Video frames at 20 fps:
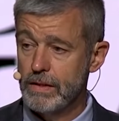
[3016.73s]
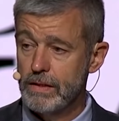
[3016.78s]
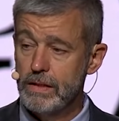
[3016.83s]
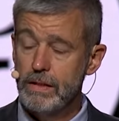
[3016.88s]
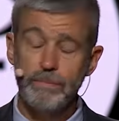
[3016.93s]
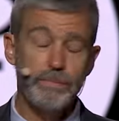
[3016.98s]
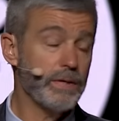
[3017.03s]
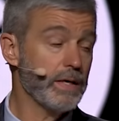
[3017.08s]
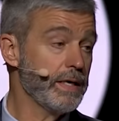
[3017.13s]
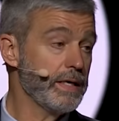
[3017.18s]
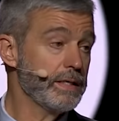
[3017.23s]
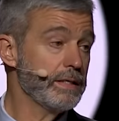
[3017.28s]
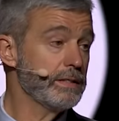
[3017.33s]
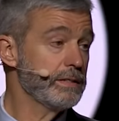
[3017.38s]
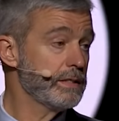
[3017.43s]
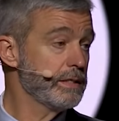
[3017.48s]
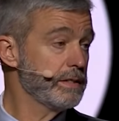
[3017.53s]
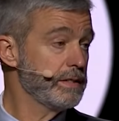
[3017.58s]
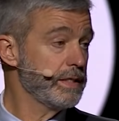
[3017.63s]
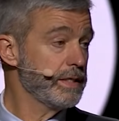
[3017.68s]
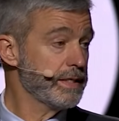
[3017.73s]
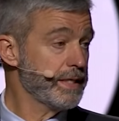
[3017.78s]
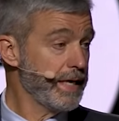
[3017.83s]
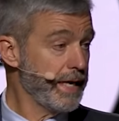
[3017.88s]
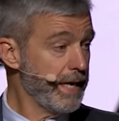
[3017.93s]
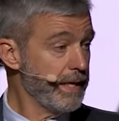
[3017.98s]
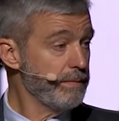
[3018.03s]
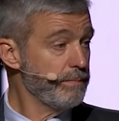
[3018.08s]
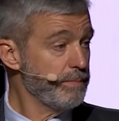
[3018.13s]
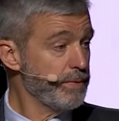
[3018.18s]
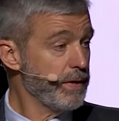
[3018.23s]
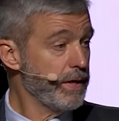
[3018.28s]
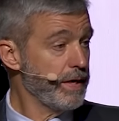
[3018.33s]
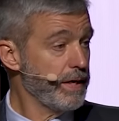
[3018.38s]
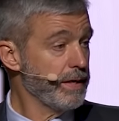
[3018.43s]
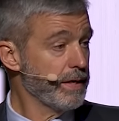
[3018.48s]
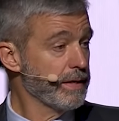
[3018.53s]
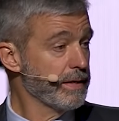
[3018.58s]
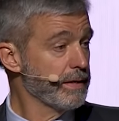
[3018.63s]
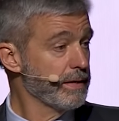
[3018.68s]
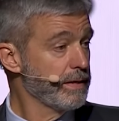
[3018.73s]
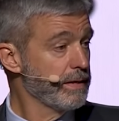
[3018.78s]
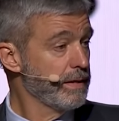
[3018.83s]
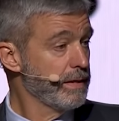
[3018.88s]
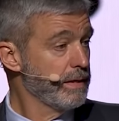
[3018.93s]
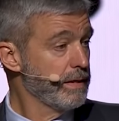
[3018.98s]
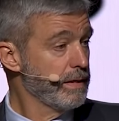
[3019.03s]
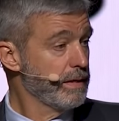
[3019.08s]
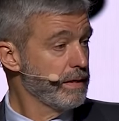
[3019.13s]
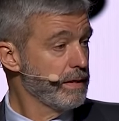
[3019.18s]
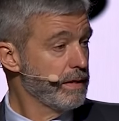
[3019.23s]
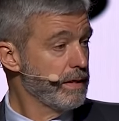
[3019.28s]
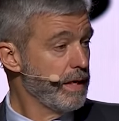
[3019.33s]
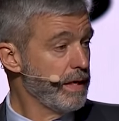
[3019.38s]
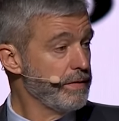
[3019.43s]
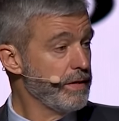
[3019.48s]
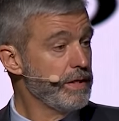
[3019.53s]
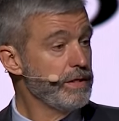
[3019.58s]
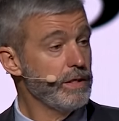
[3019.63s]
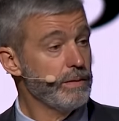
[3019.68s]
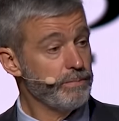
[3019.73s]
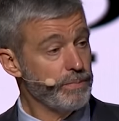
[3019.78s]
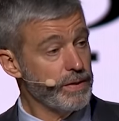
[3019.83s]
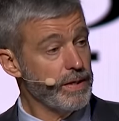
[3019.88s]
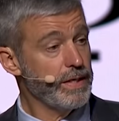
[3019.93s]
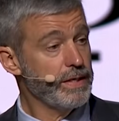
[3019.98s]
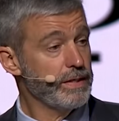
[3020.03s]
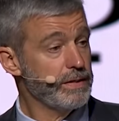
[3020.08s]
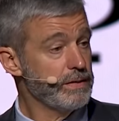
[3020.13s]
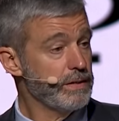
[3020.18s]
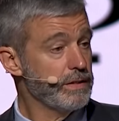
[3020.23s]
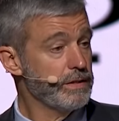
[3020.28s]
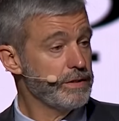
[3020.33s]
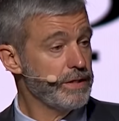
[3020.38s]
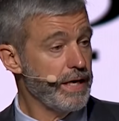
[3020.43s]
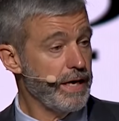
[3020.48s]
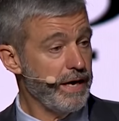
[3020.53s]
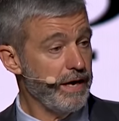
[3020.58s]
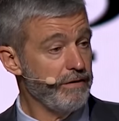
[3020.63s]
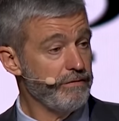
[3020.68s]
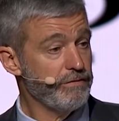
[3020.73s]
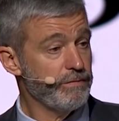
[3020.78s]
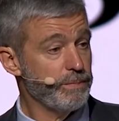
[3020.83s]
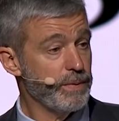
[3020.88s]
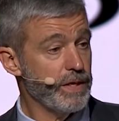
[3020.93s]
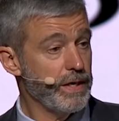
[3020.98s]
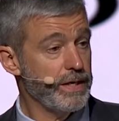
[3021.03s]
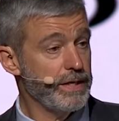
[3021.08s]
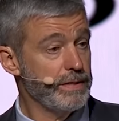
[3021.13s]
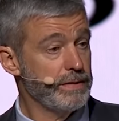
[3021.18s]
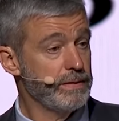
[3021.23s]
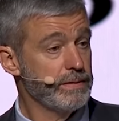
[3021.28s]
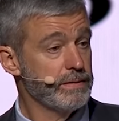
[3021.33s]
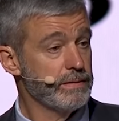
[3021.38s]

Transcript: You pray until you can pray, and then you pray until you have prayed.